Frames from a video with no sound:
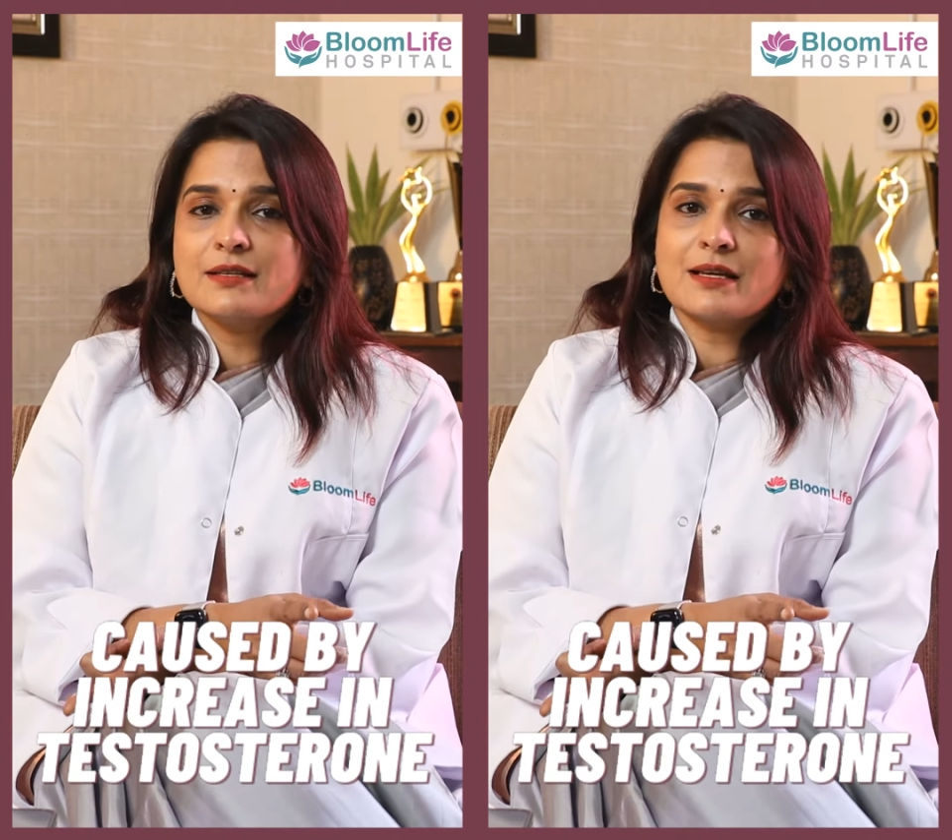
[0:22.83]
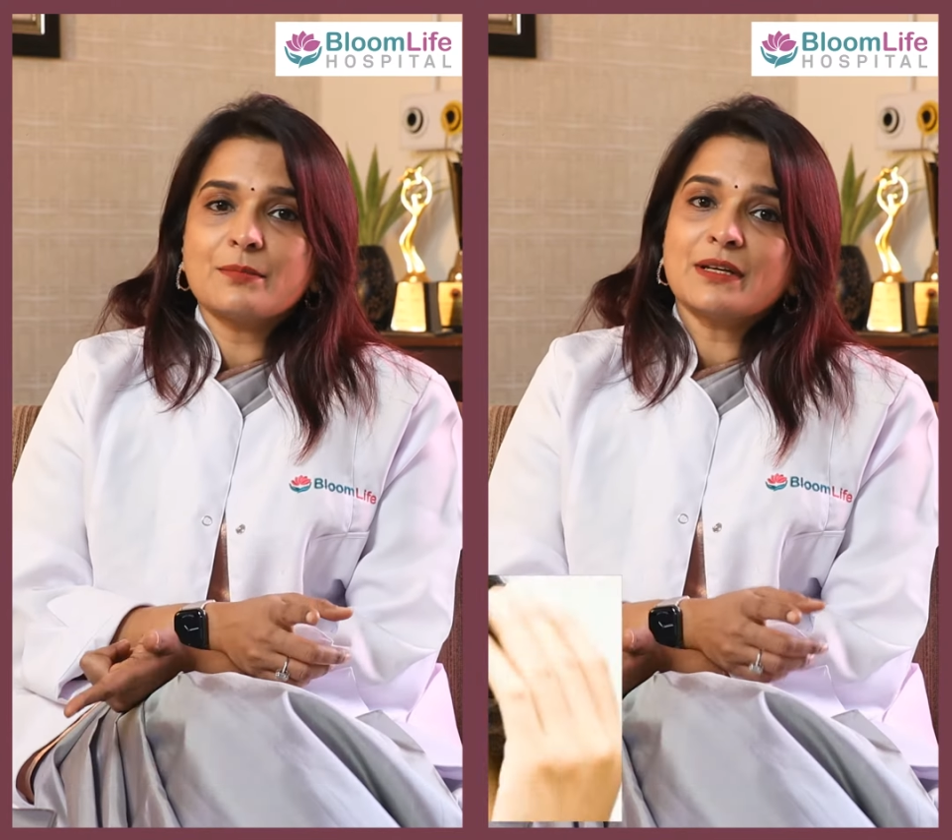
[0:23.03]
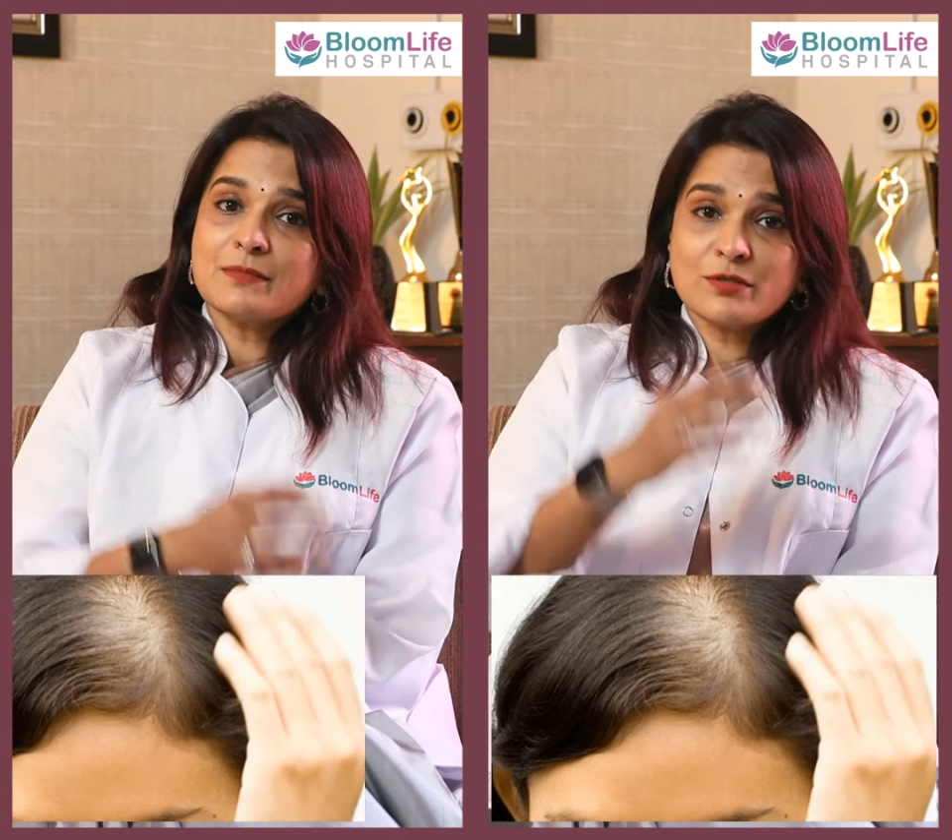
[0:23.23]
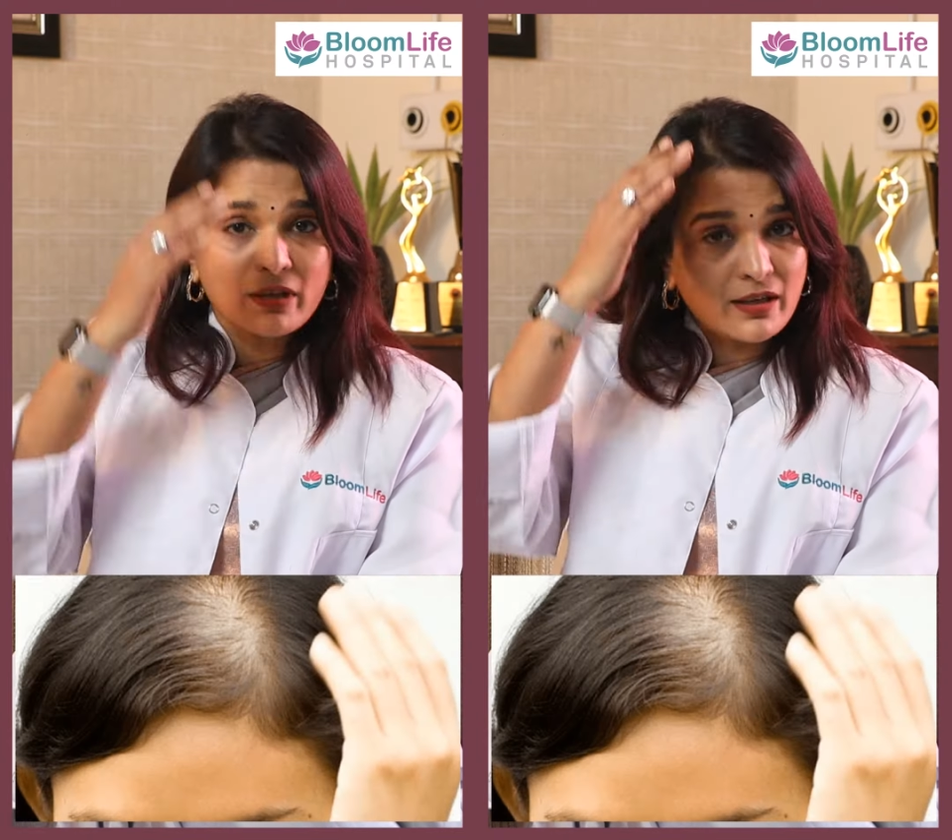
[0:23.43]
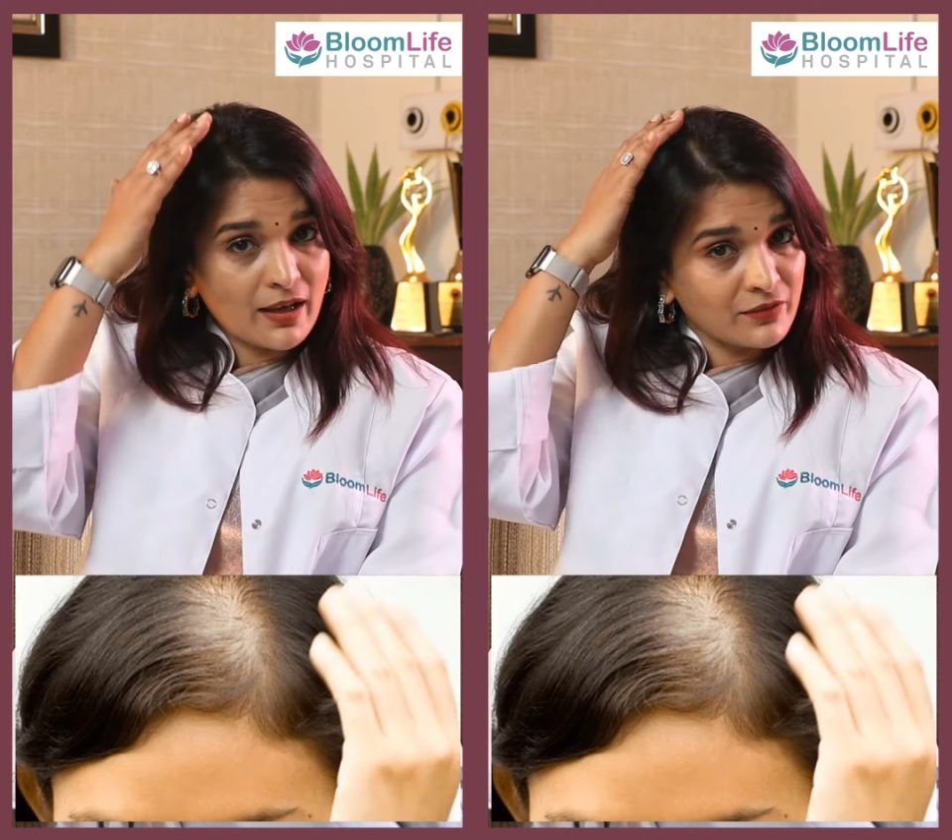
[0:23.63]
Sometimes you
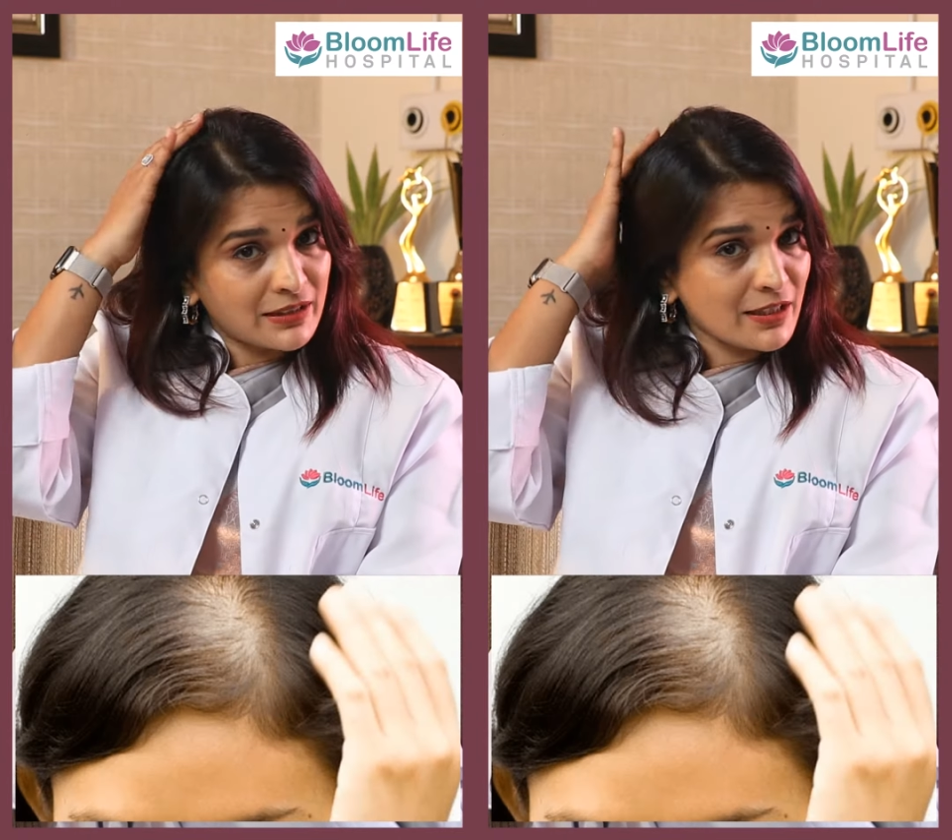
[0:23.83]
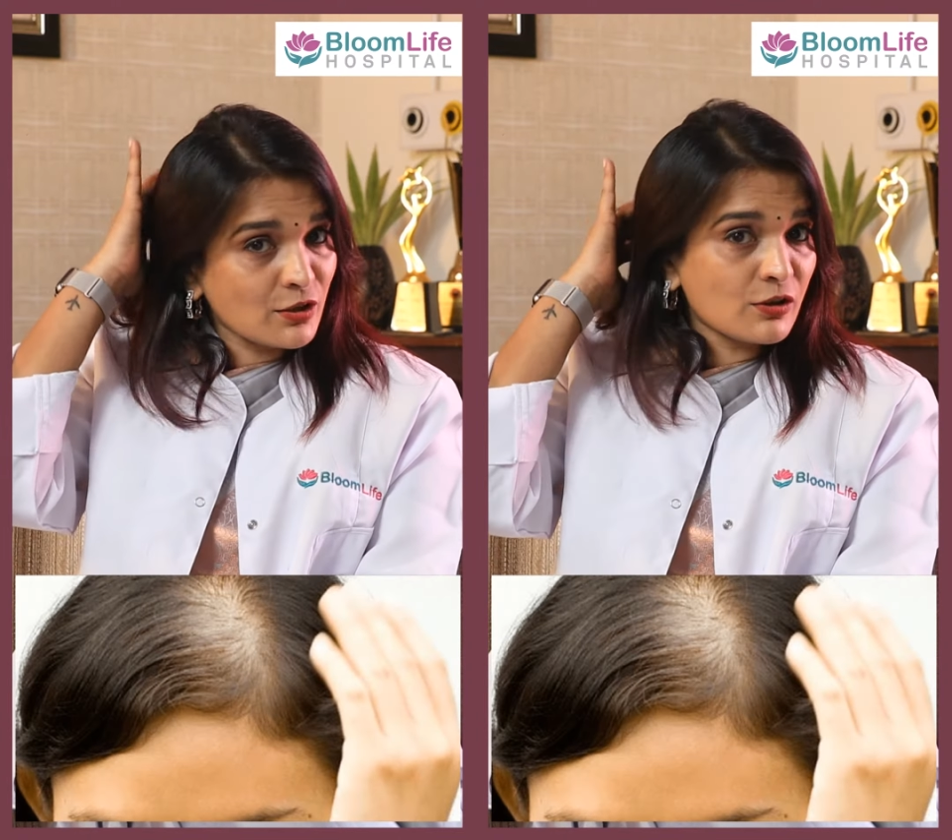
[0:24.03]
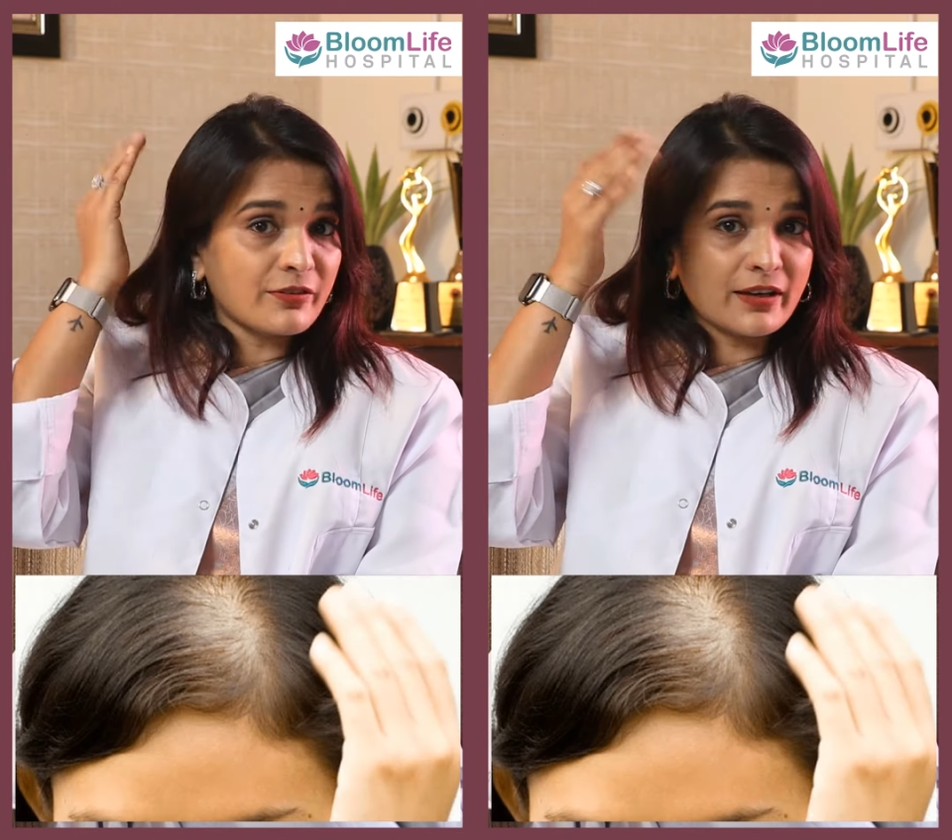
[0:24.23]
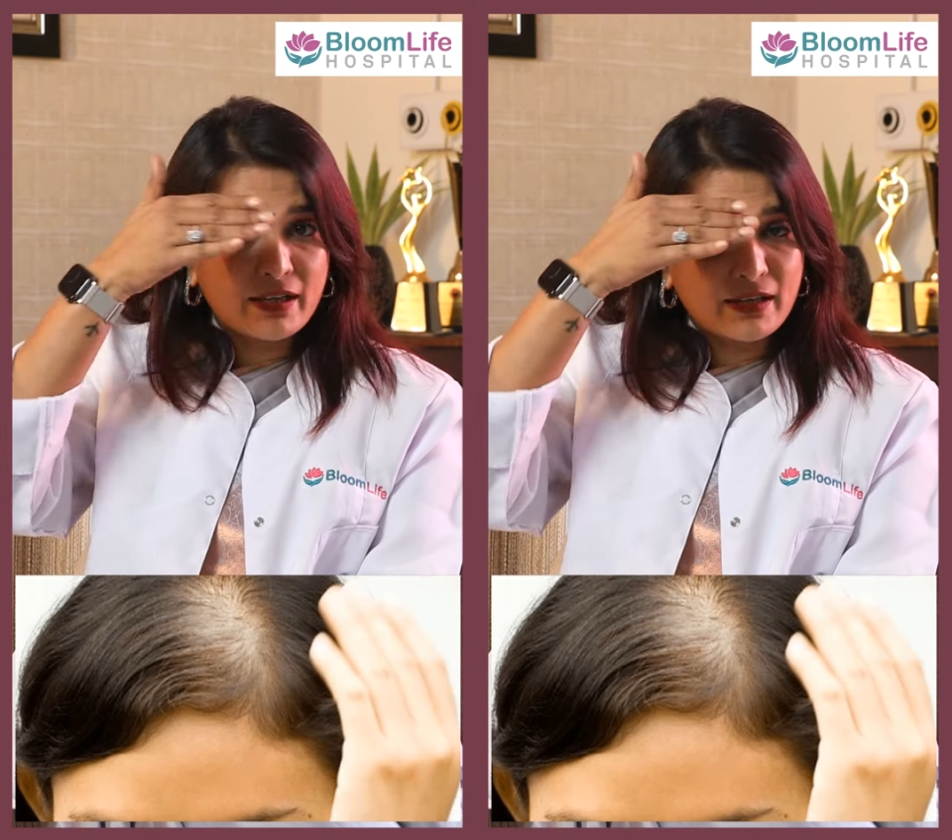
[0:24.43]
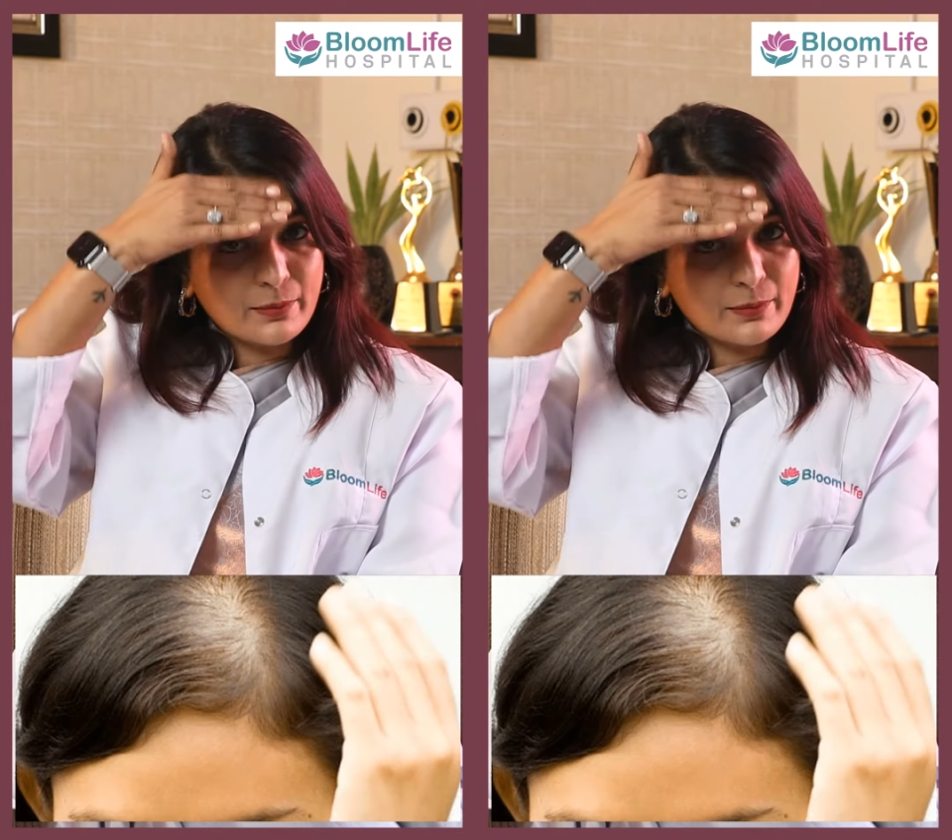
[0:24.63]
can have thinning of hair,